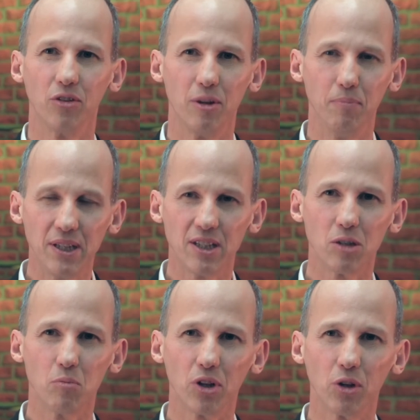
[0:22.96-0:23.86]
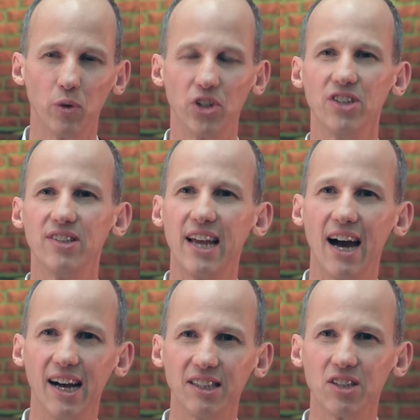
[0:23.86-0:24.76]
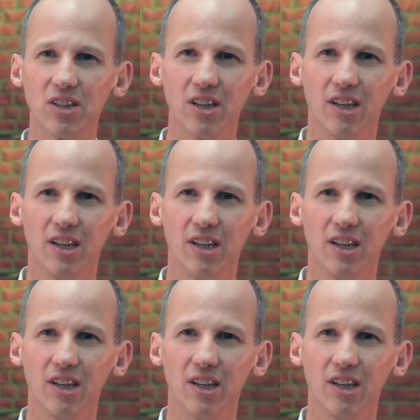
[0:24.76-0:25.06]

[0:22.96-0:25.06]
The business model, which is the answer